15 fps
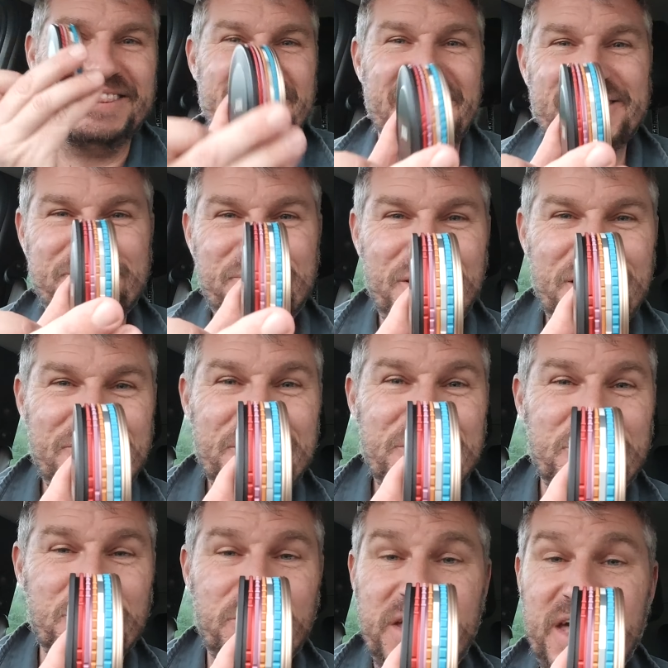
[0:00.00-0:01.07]
That's my
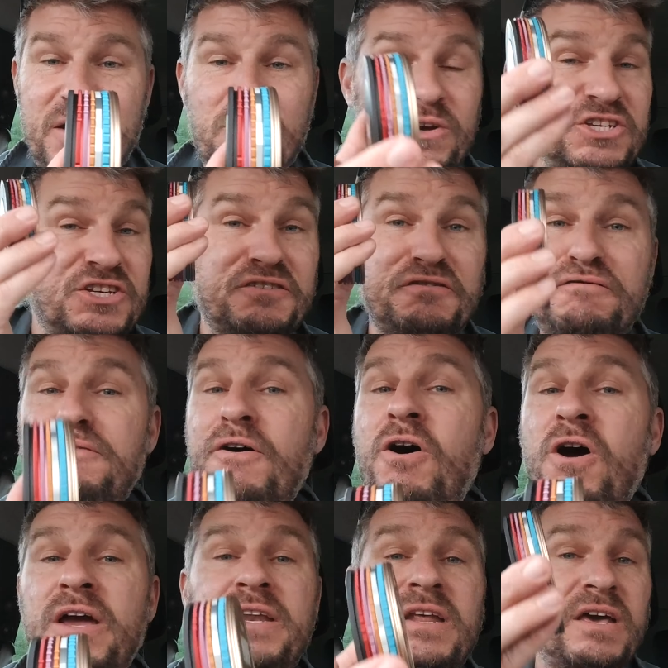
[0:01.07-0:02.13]
original kit, which is
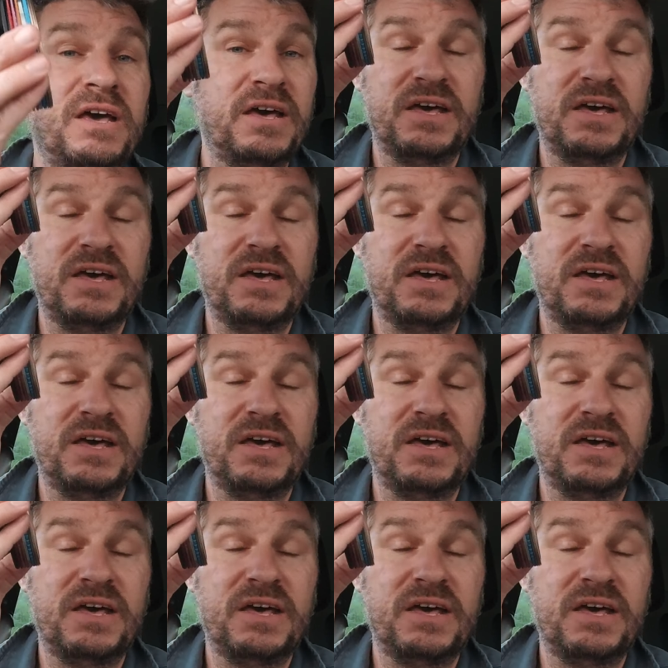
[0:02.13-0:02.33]
fine.